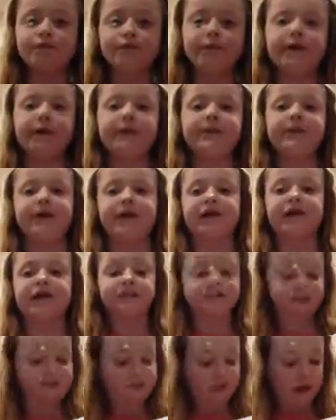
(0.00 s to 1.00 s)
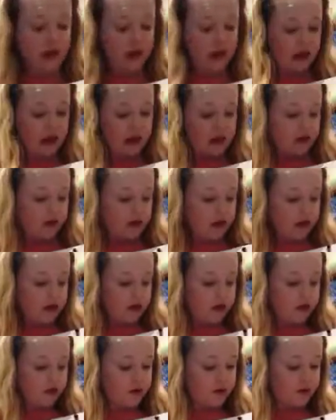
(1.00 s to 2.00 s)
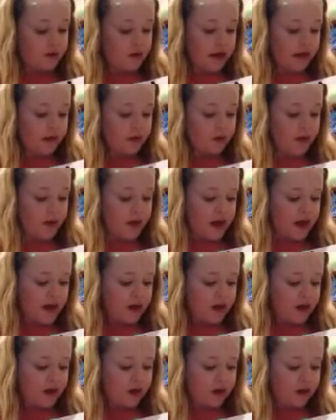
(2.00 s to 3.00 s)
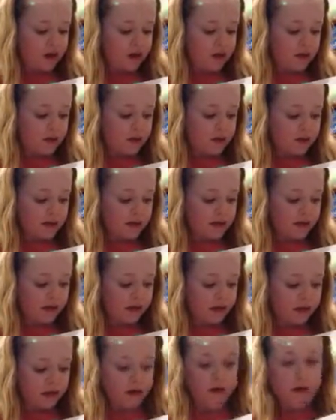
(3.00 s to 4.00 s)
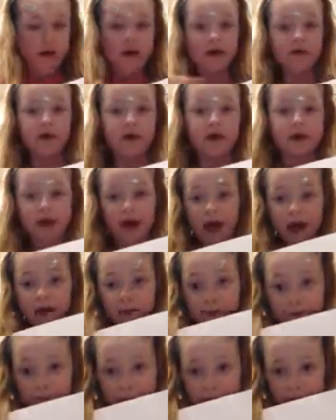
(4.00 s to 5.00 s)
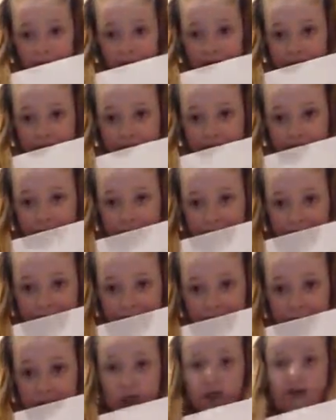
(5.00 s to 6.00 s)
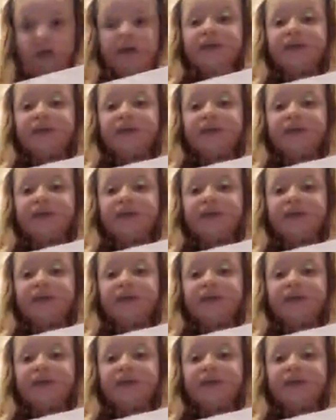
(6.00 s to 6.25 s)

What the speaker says: Sorry. Then you're going to make the beak. Going to go like that. It's a really little